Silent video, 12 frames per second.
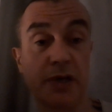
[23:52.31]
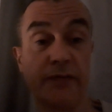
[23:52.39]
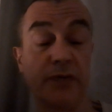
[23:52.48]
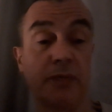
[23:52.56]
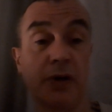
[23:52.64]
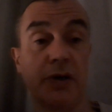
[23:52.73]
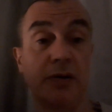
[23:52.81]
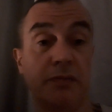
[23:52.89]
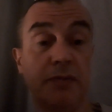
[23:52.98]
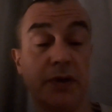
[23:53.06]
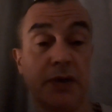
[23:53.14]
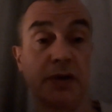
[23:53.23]
Even my,
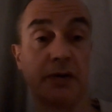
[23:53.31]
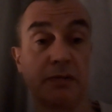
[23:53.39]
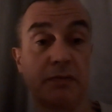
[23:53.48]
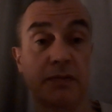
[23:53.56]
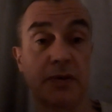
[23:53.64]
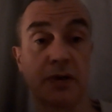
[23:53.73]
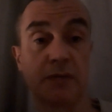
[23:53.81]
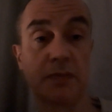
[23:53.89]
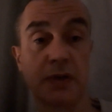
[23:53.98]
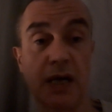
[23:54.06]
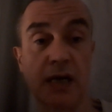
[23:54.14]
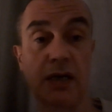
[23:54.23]
you know,
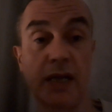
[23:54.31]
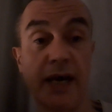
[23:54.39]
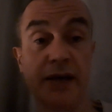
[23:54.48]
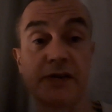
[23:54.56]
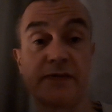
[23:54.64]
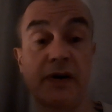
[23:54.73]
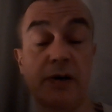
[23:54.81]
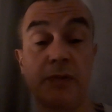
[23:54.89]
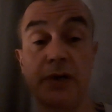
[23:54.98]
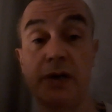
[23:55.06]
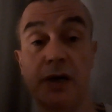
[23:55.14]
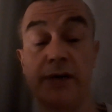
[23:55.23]
gladly
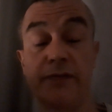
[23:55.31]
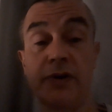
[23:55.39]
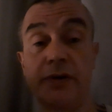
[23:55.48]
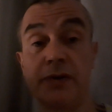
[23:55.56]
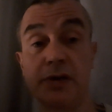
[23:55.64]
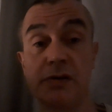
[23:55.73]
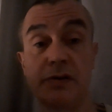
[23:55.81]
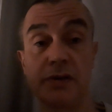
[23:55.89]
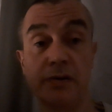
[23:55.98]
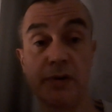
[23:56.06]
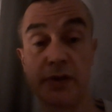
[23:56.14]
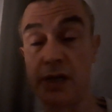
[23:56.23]
ex-family, I have nothing to
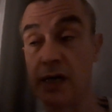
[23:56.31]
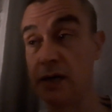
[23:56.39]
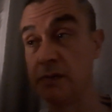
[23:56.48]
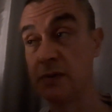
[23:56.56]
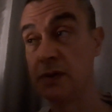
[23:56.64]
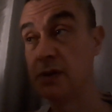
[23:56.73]
do with now.